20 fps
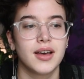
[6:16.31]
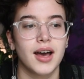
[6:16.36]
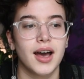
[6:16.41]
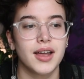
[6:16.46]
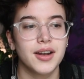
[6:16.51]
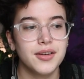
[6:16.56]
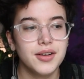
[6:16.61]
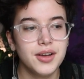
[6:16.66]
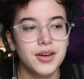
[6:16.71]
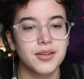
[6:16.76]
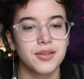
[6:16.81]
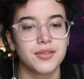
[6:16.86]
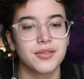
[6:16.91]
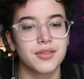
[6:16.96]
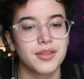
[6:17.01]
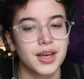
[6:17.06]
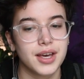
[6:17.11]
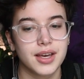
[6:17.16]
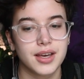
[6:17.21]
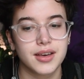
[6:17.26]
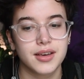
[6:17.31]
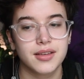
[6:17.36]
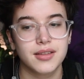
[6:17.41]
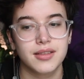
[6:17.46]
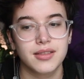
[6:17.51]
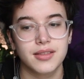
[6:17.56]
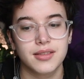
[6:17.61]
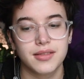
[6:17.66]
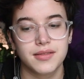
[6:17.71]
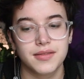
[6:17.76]
I don't know, like
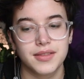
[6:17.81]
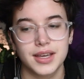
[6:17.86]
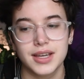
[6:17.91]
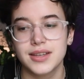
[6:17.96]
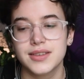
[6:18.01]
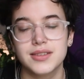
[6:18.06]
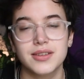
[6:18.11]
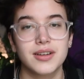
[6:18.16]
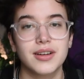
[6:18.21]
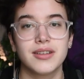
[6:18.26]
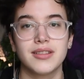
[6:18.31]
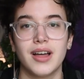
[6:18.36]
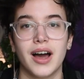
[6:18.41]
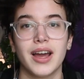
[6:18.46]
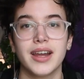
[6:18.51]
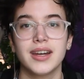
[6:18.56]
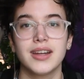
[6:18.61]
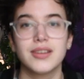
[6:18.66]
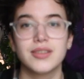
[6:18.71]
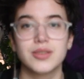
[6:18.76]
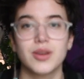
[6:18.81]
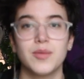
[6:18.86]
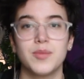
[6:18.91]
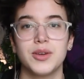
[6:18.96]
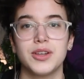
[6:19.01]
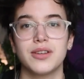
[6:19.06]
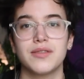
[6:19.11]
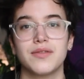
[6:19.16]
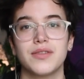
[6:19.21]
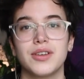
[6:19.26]
things are aligning so
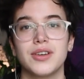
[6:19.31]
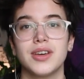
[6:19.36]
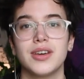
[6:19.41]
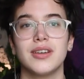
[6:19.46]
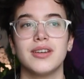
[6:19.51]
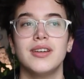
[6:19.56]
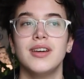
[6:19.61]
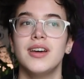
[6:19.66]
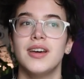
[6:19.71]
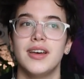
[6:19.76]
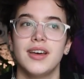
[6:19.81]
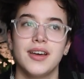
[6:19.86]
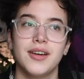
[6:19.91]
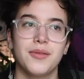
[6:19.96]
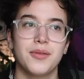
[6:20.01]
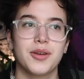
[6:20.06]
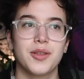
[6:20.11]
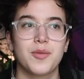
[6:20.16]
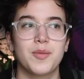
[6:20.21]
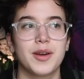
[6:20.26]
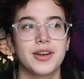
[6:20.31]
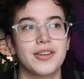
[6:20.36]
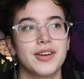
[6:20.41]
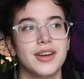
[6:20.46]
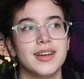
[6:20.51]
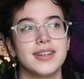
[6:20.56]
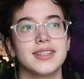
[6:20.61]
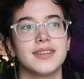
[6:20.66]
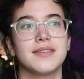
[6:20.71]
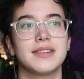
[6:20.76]
beautifully with my
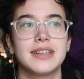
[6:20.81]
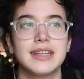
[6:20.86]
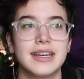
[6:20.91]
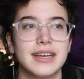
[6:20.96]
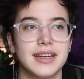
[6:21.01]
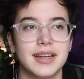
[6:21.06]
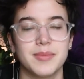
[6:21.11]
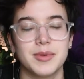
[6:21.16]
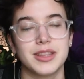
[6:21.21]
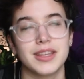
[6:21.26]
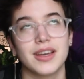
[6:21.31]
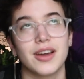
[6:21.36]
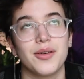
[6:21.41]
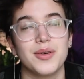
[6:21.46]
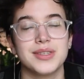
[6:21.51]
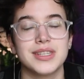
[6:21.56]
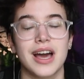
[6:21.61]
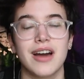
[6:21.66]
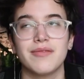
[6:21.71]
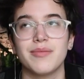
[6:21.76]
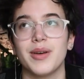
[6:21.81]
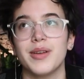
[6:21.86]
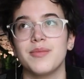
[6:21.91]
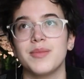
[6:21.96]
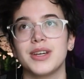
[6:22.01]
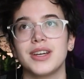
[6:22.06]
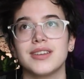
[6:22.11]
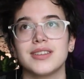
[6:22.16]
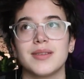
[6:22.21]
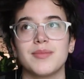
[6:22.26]
creativity, and I mean they always have been
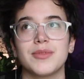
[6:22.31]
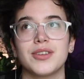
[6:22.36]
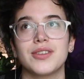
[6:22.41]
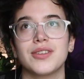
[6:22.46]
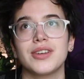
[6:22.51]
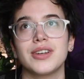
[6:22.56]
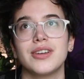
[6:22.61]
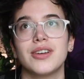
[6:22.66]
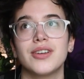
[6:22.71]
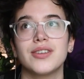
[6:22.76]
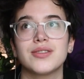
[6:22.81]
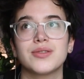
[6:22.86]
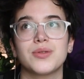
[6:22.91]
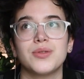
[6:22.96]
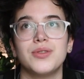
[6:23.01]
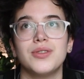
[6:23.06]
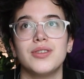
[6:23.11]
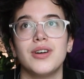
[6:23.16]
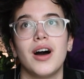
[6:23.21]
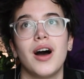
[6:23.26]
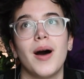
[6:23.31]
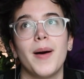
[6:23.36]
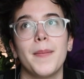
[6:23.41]
because I'm literally in art school.